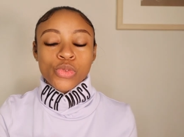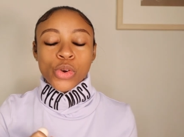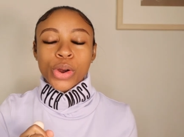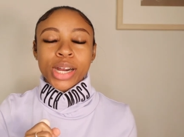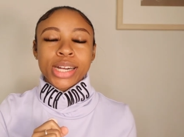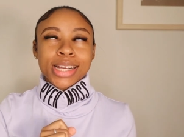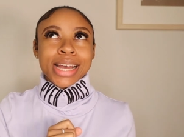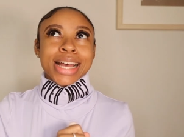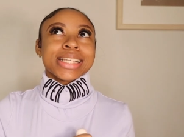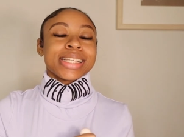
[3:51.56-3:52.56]
for
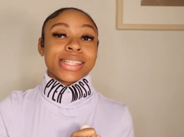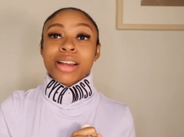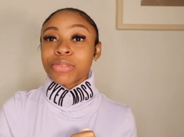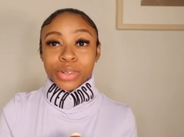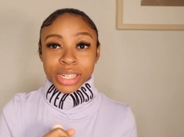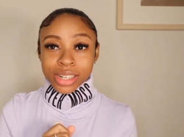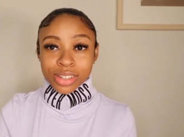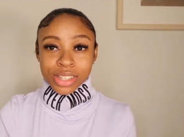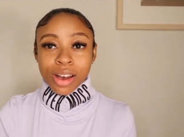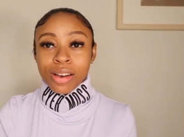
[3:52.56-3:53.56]
several
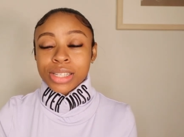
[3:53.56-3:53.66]
years, y'all.